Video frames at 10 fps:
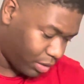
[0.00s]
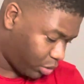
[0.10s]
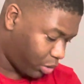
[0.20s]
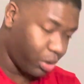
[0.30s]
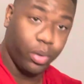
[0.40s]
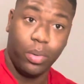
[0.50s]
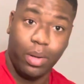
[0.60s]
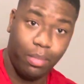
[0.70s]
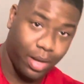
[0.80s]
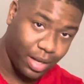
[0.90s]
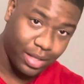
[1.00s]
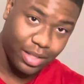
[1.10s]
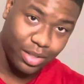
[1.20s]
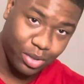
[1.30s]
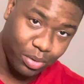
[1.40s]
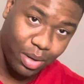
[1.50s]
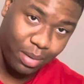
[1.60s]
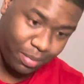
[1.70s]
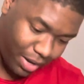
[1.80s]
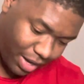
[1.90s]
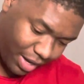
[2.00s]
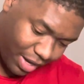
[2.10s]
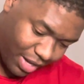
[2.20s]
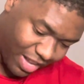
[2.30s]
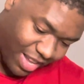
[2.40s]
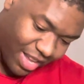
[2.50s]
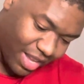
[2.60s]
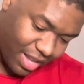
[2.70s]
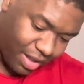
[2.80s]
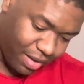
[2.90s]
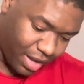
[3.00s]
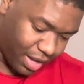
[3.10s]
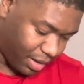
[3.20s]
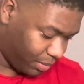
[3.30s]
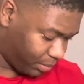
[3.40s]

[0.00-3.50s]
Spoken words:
true unboxing, true unbagging. Okay.